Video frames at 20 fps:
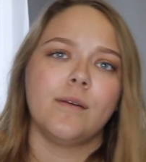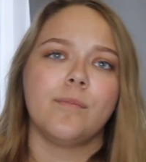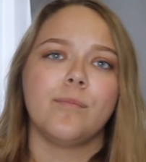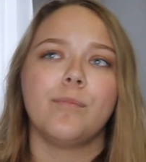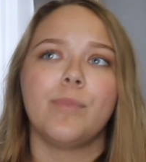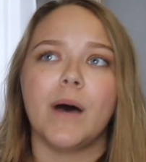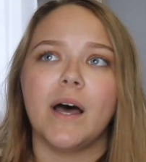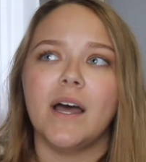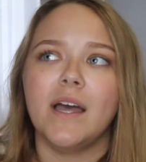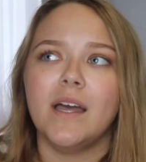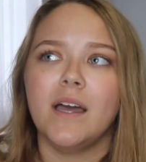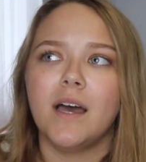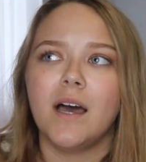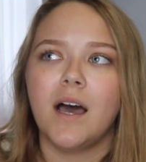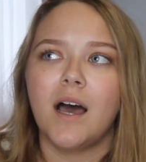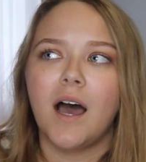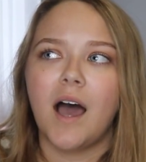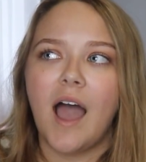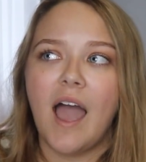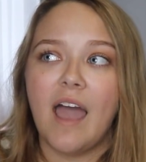But
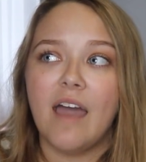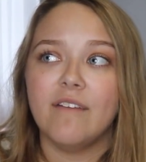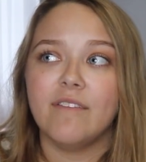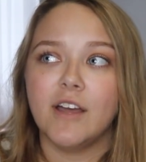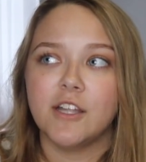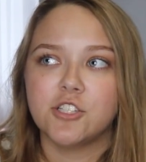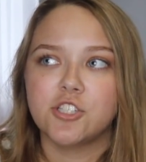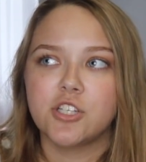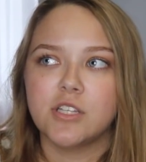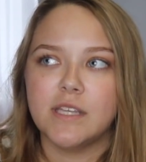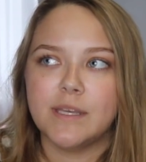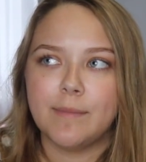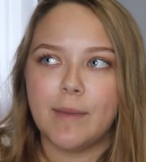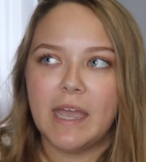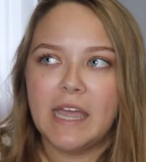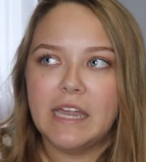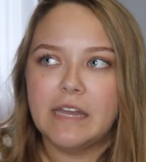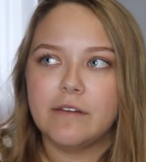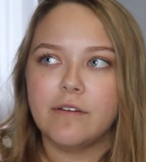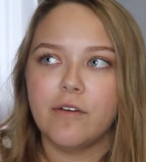I eventually
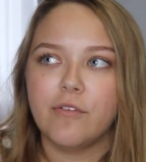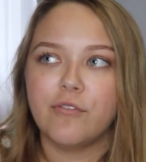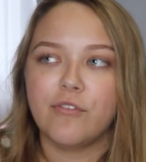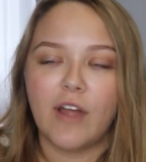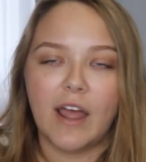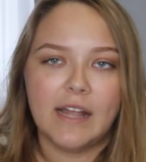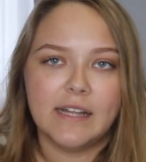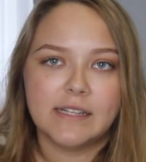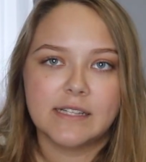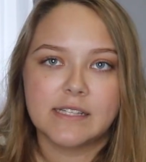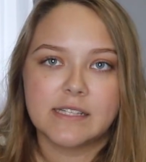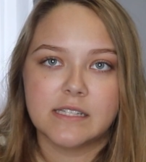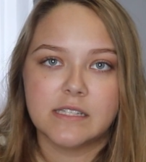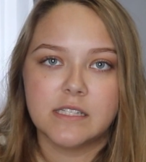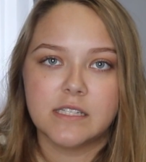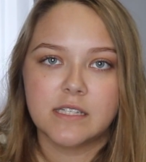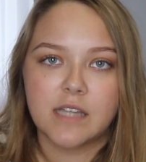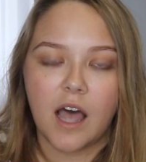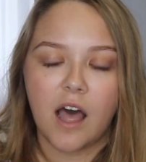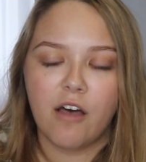made friends and
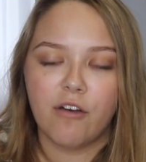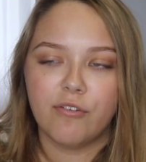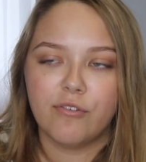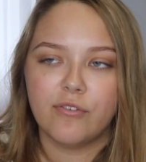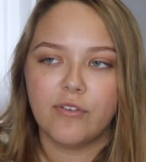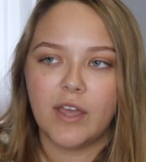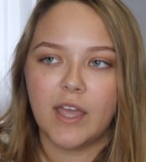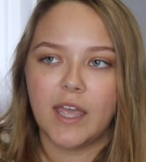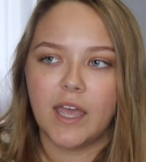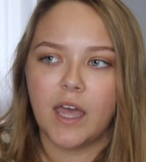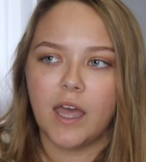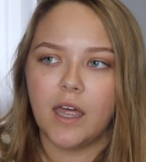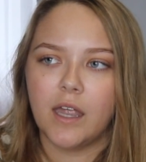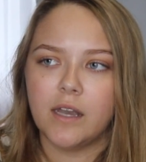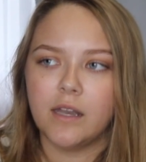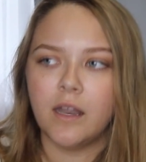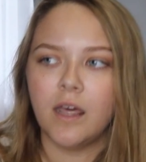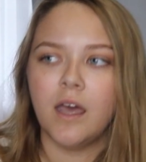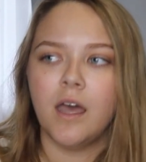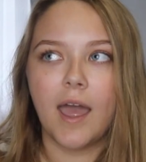stuff,
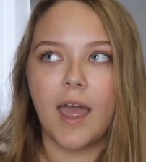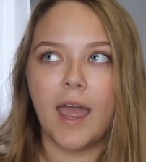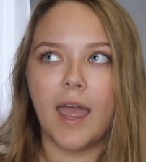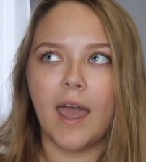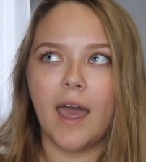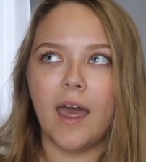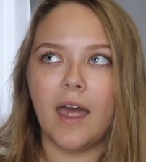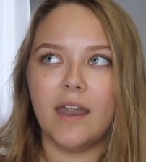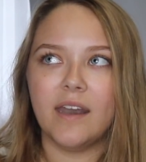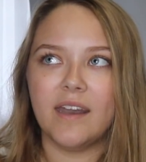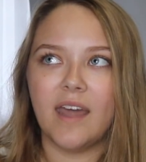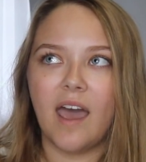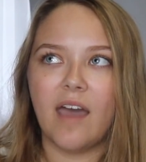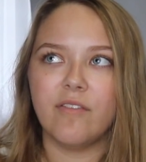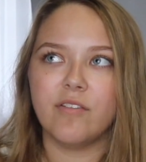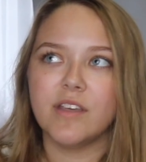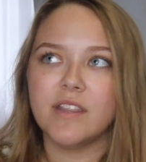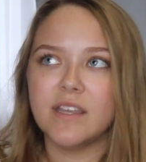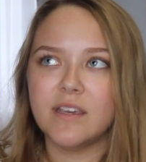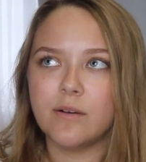and
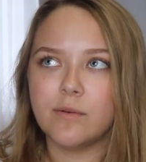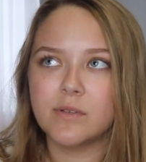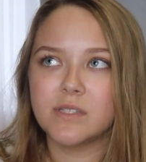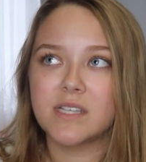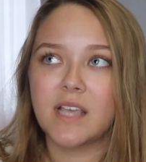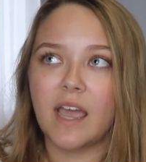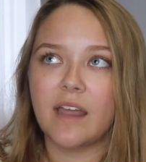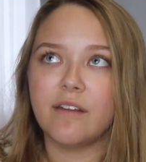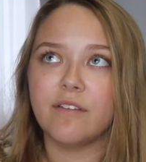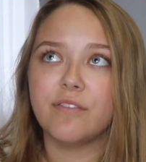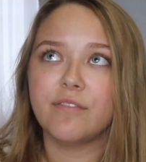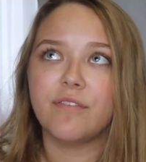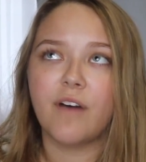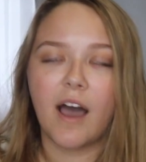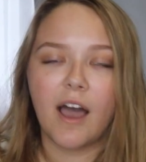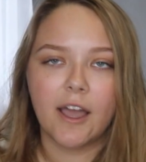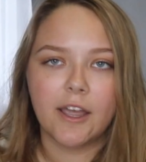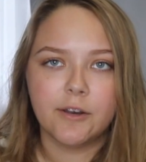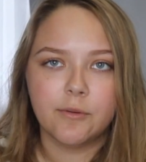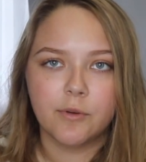everything was kind of
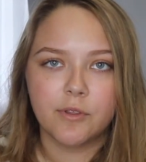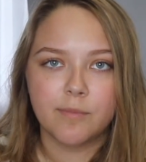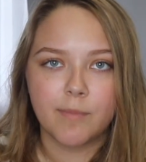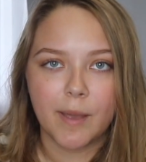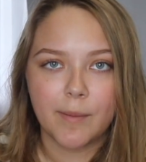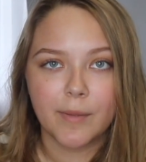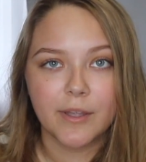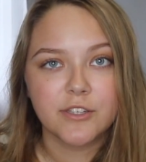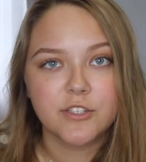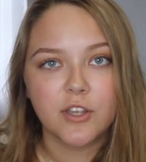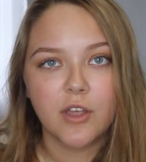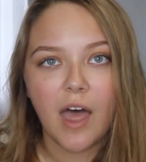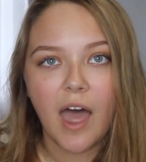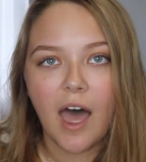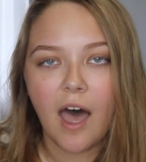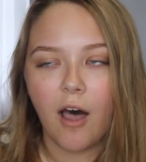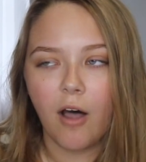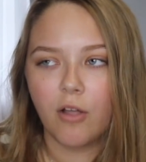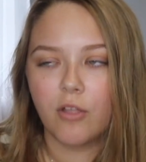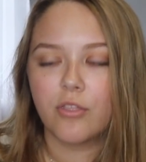fine with my mental
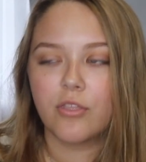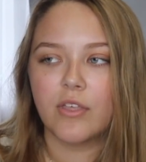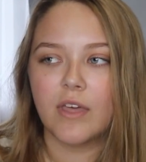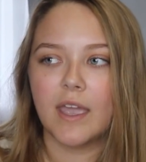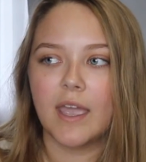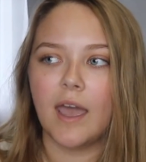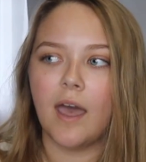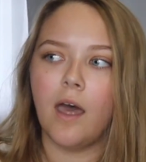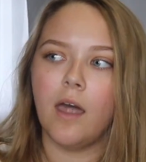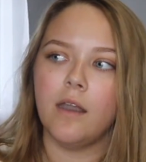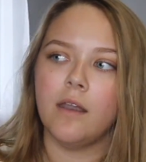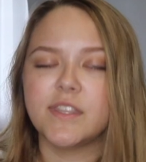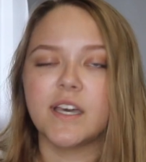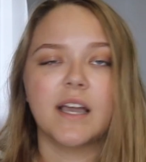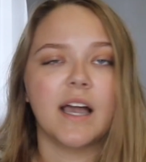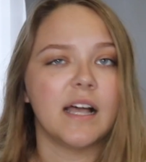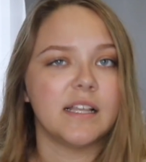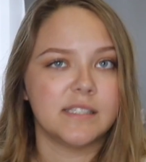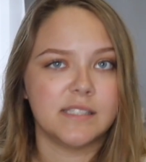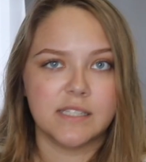health and the
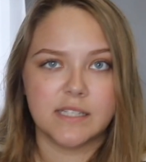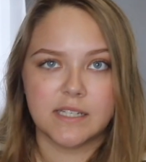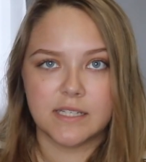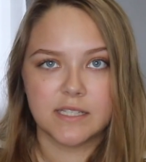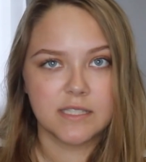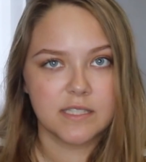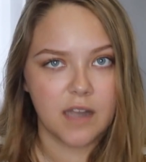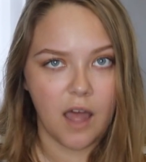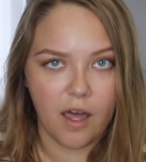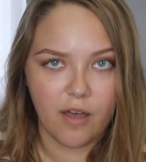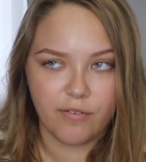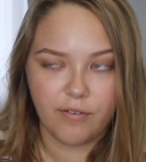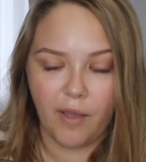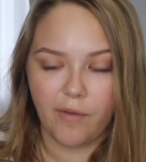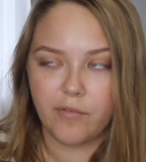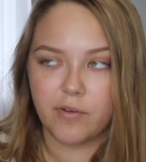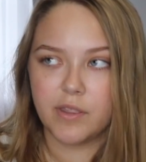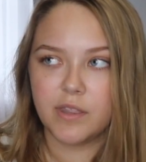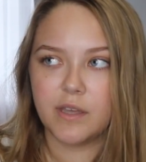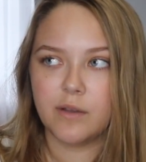custody stuff.
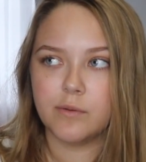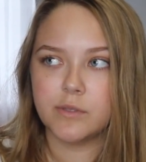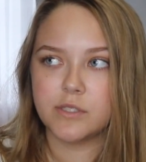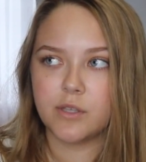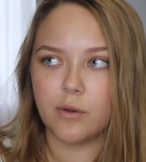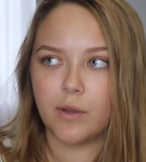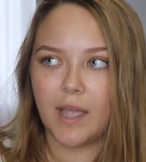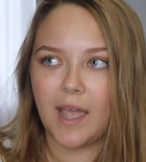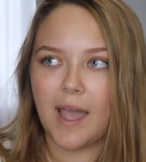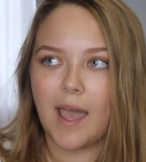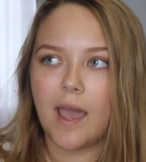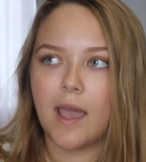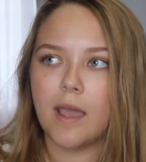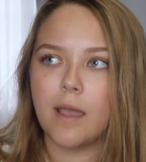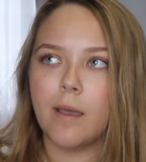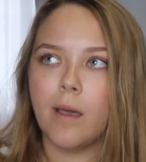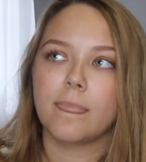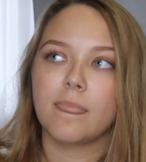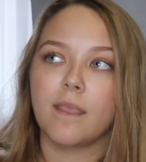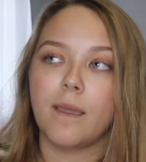Everything was
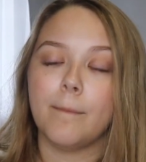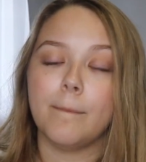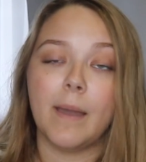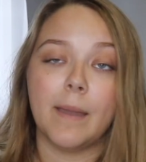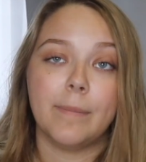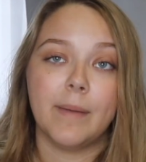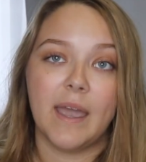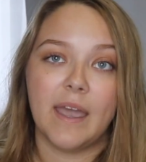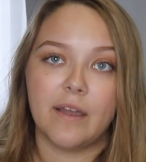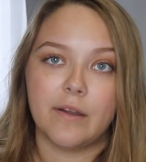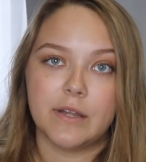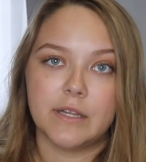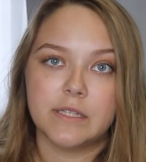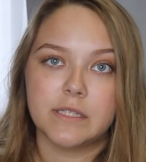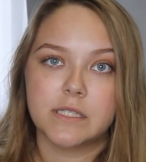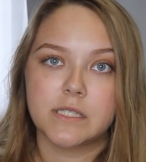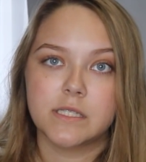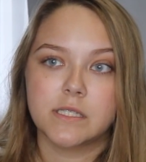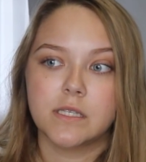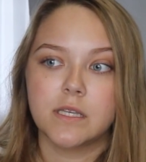okay. My
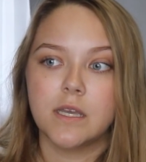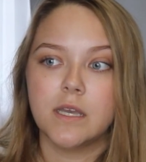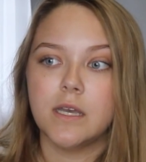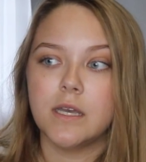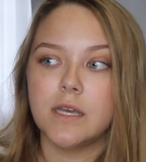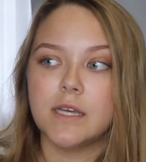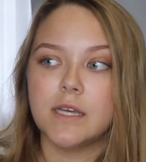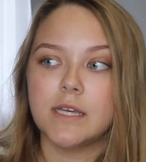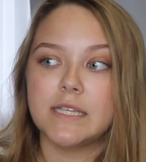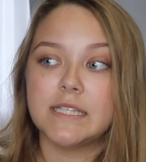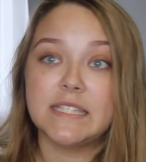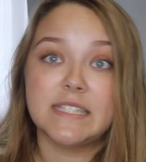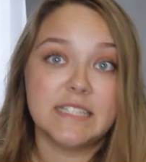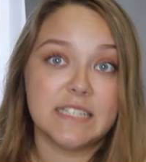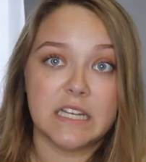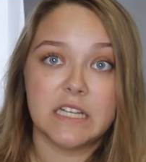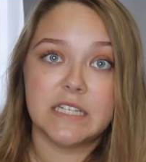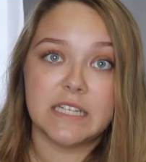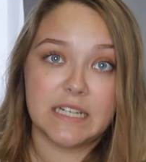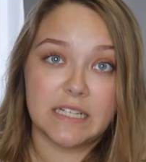parents
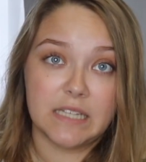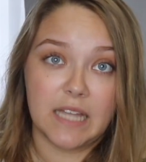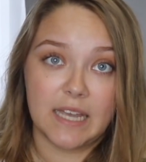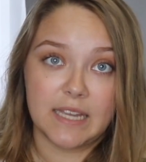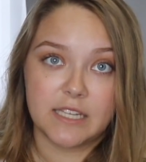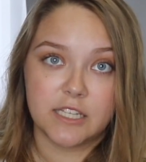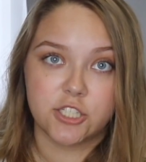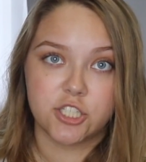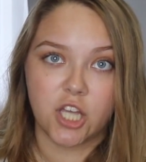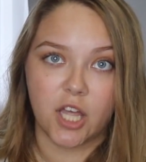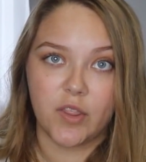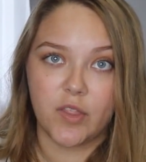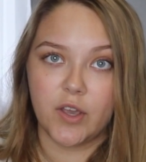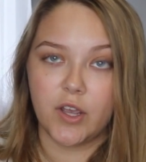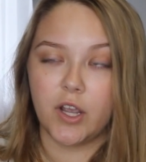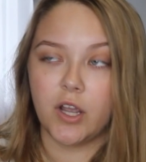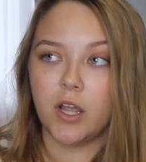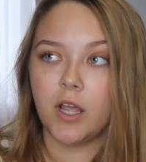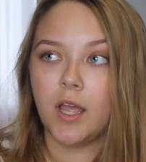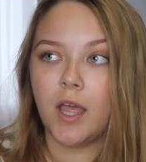still didn't like each
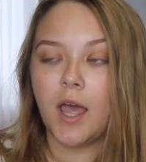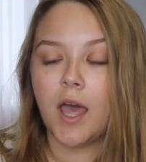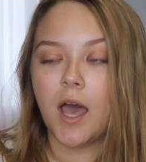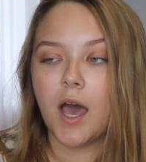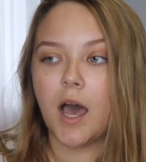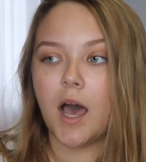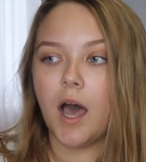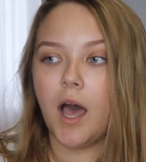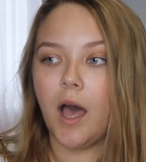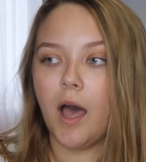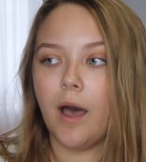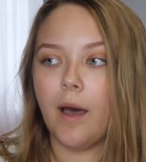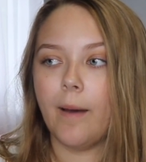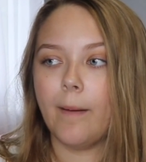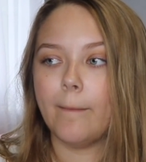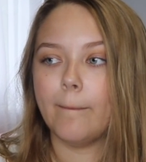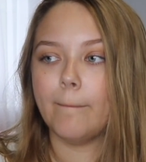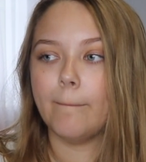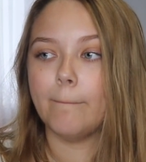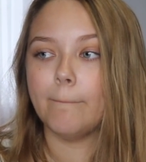other.
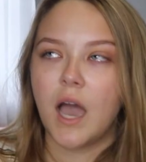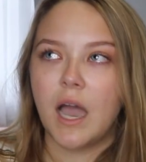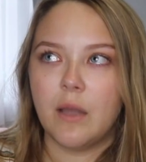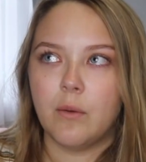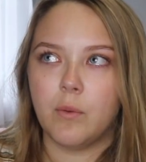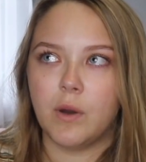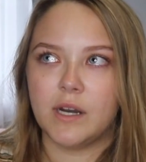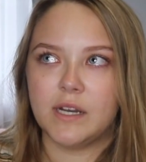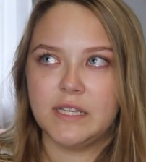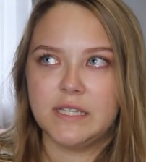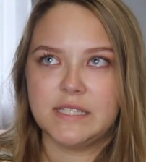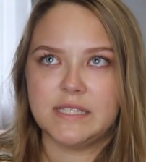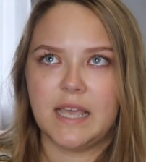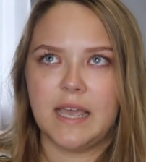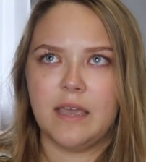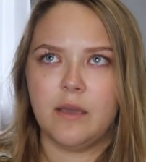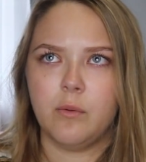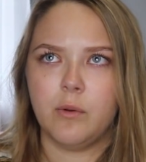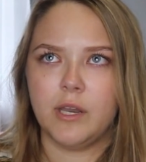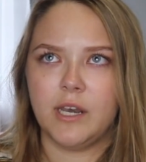I want to
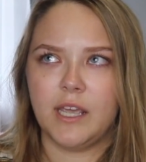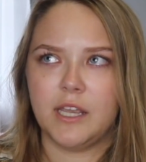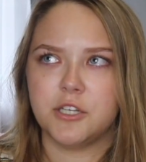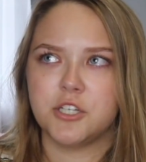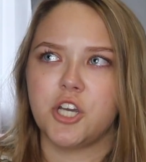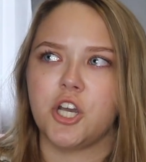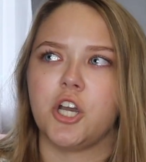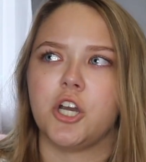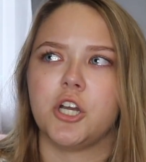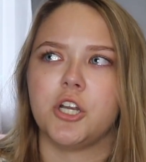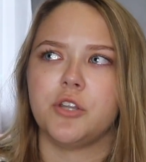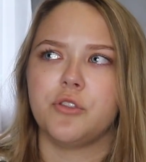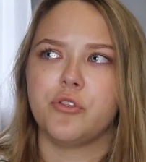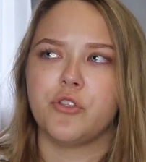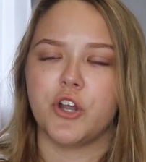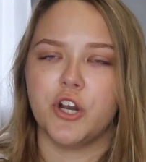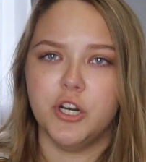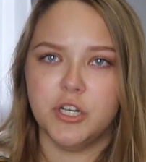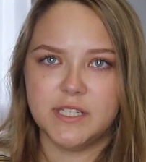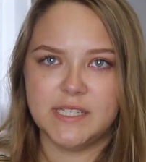say when I turned
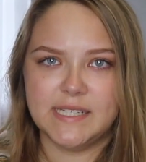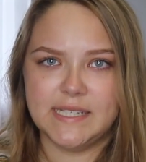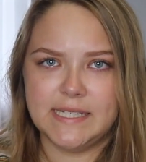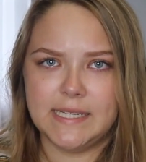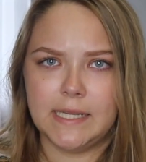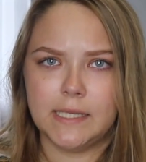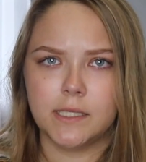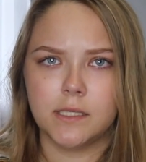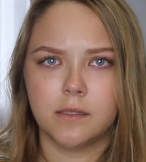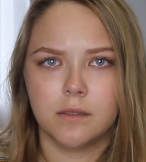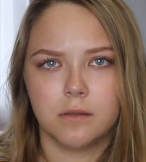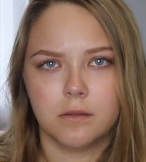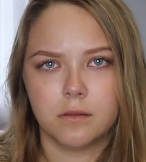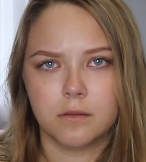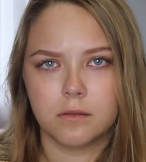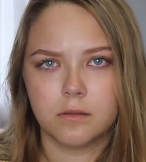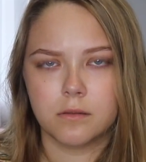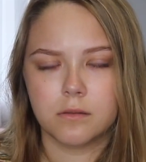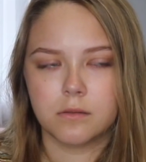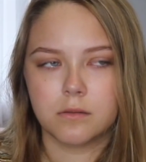13
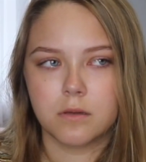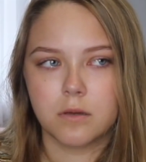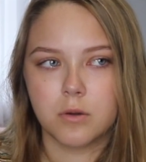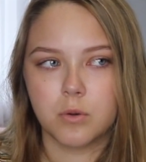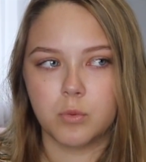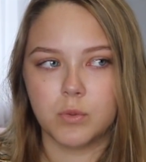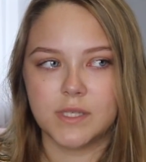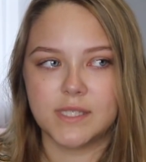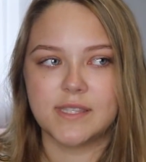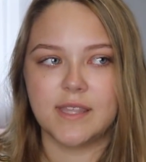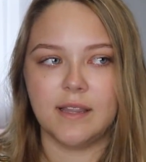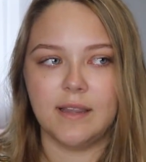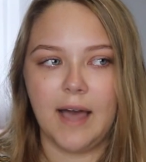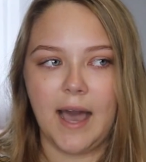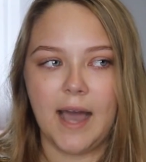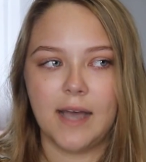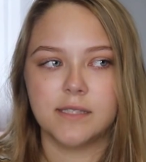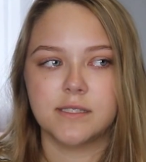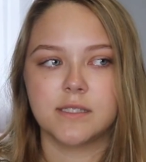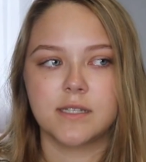was the
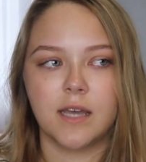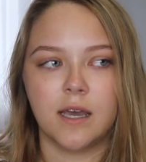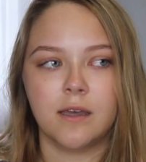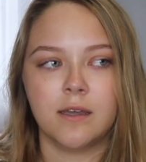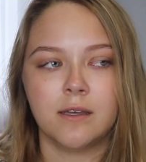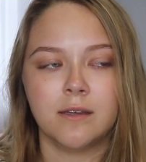last.